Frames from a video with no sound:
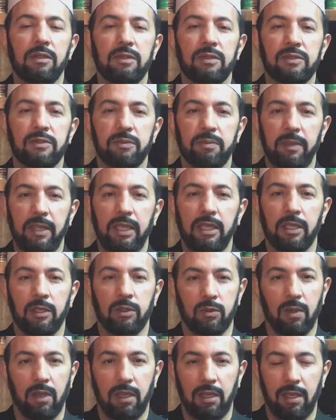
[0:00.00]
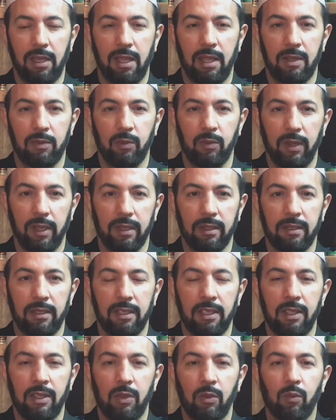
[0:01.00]
speaking to Allah with?
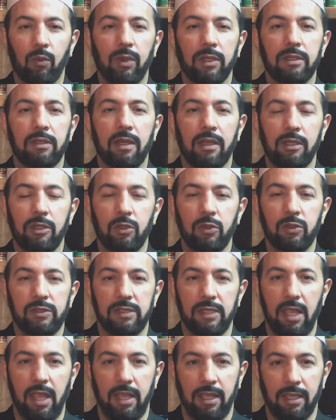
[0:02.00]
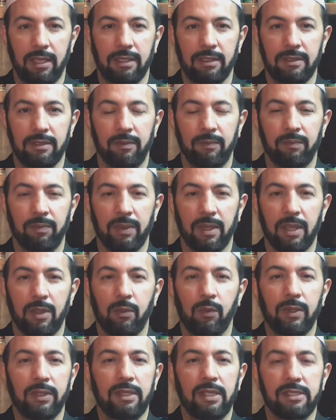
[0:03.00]
What are you saying?
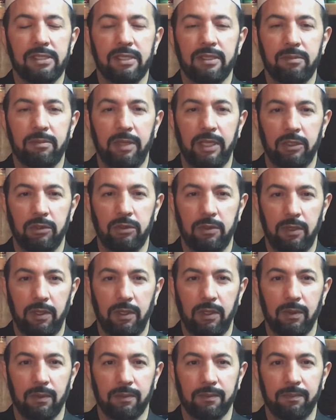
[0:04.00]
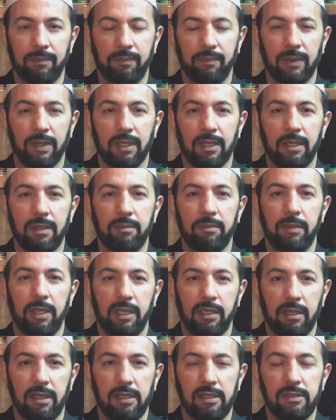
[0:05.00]
What does it mean to you?
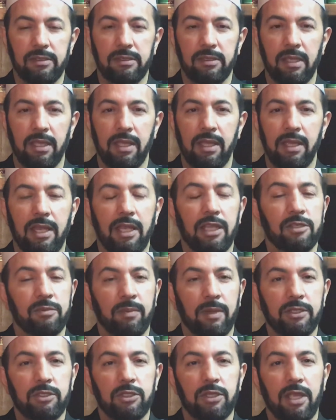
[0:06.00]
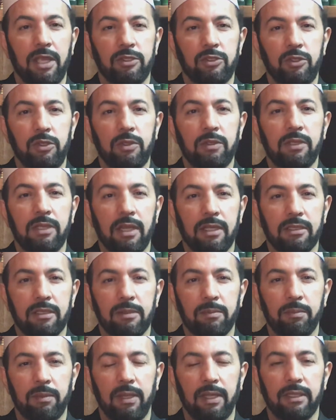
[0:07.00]
Because as much as you
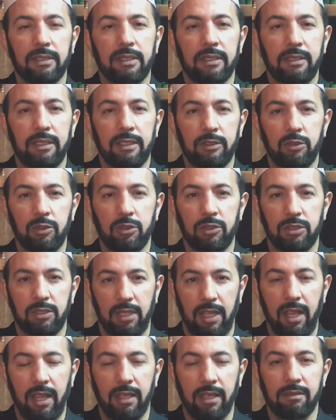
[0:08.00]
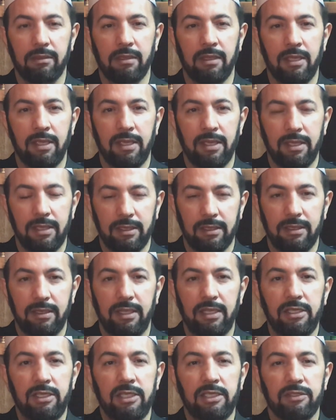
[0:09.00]
contemplate and understand
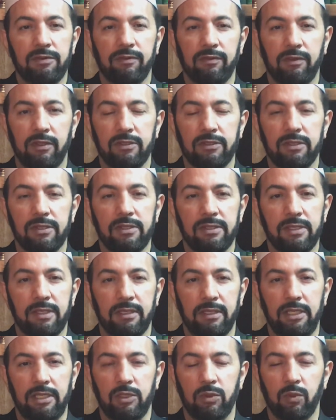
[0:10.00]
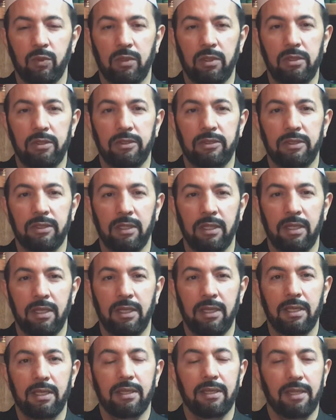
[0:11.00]
these verses and these words,
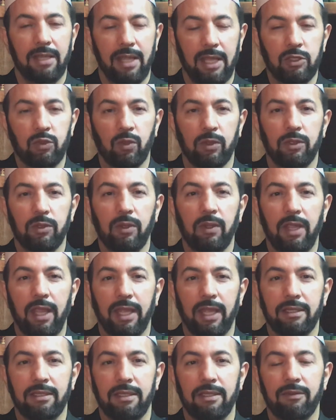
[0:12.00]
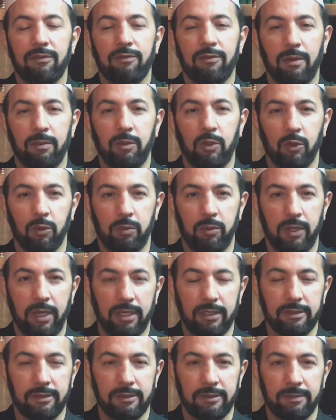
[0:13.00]
that's what you get from your
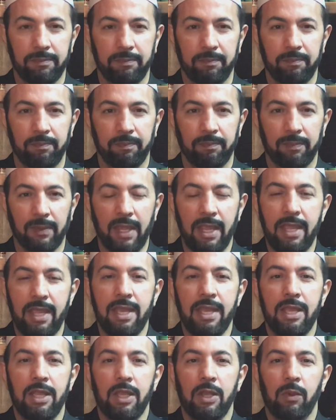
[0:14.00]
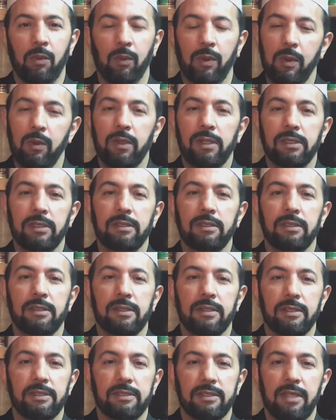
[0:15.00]
prayers. We will
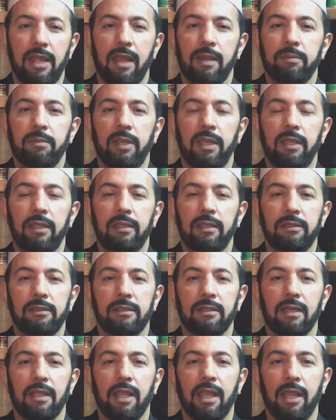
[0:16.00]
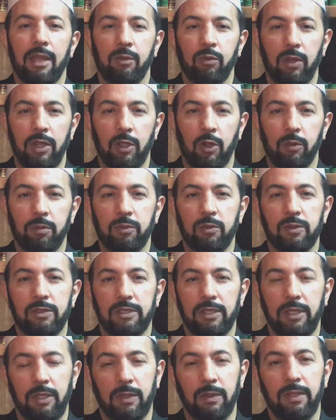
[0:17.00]
stop here, and we hope to
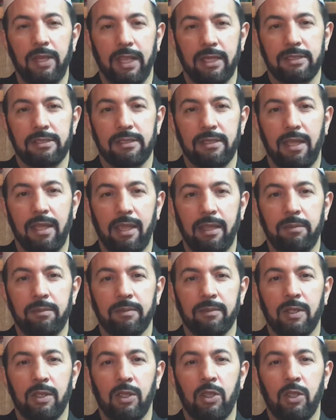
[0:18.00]
see you next time